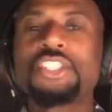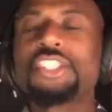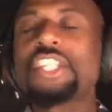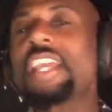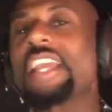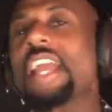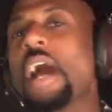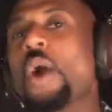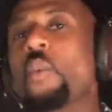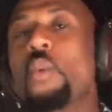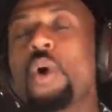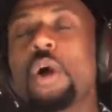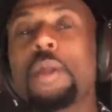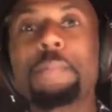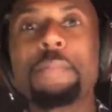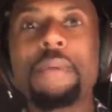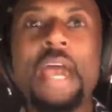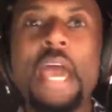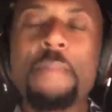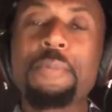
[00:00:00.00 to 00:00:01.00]
She ain't got
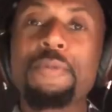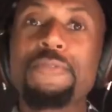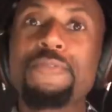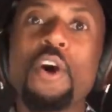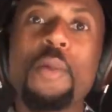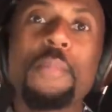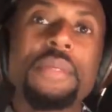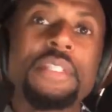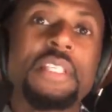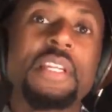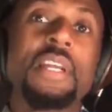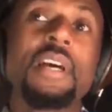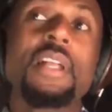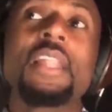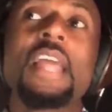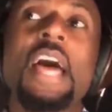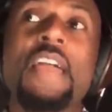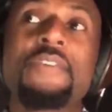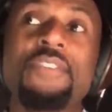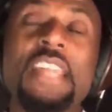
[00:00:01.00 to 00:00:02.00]
one bad performance in her
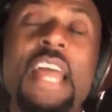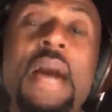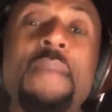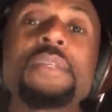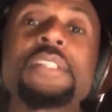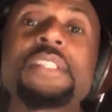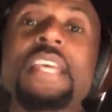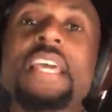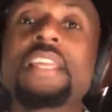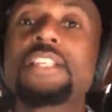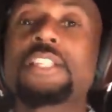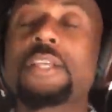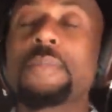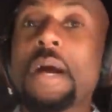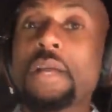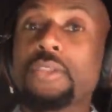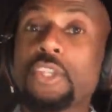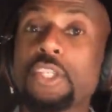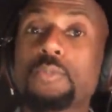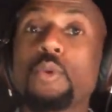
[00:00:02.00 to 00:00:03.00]
life. And I'm gonna say this
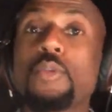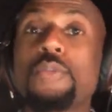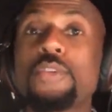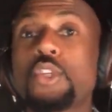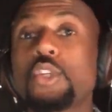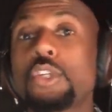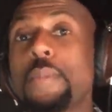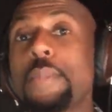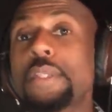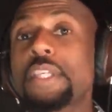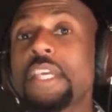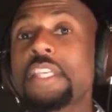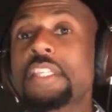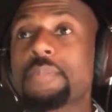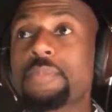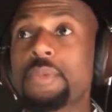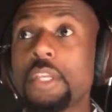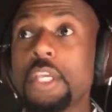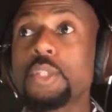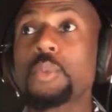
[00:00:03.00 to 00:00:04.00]
about this movie too. Let me tell you
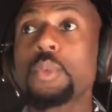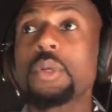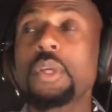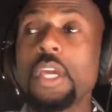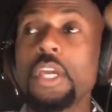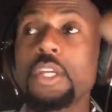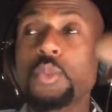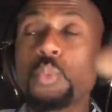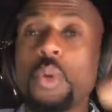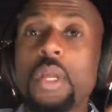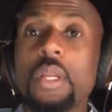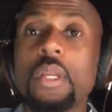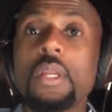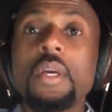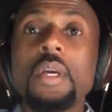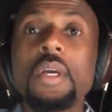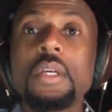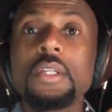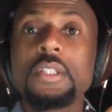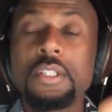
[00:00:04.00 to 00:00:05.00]
something. Here's what, here's what
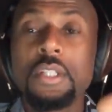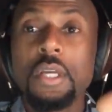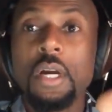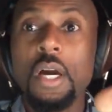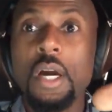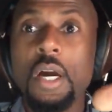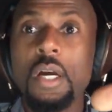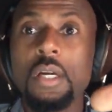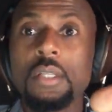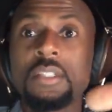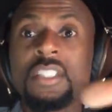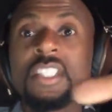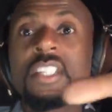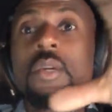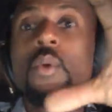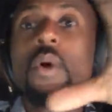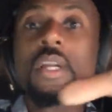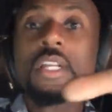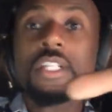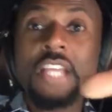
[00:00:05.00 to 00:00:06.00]
uh,
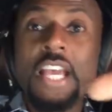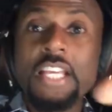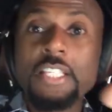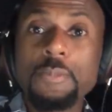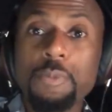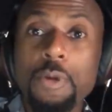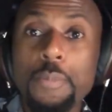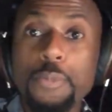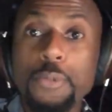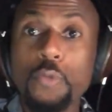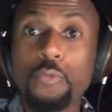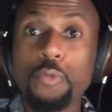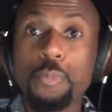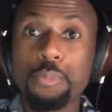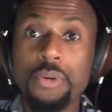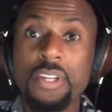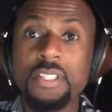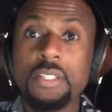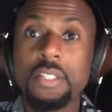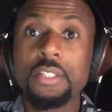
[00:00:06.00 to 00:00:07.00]
Tijuana Jackson, Purpose a
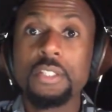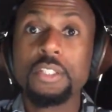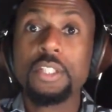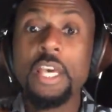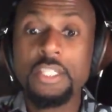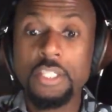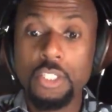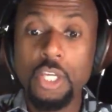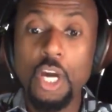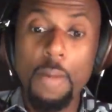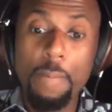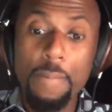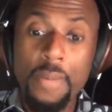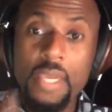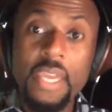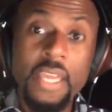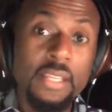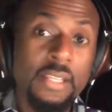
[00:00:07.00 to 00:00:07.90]
Prison, has taught me.